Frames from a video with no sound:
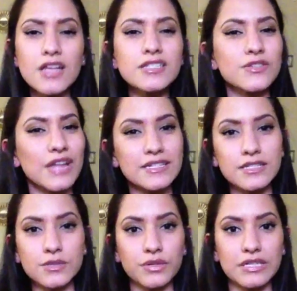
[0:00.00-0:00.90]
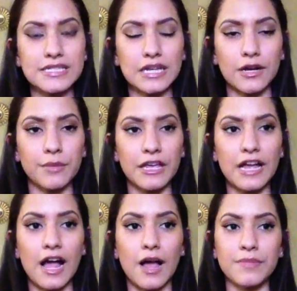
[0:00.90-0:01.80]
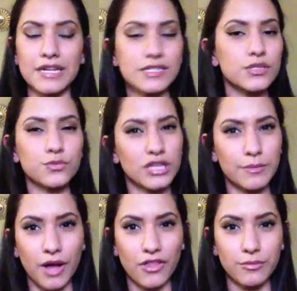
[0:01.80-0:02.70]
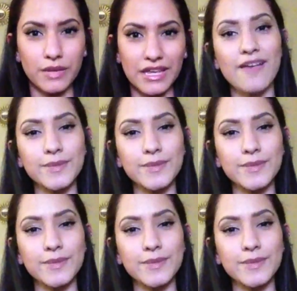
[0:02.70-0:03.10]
So that doesn't really scare me. That doesn't really bother me.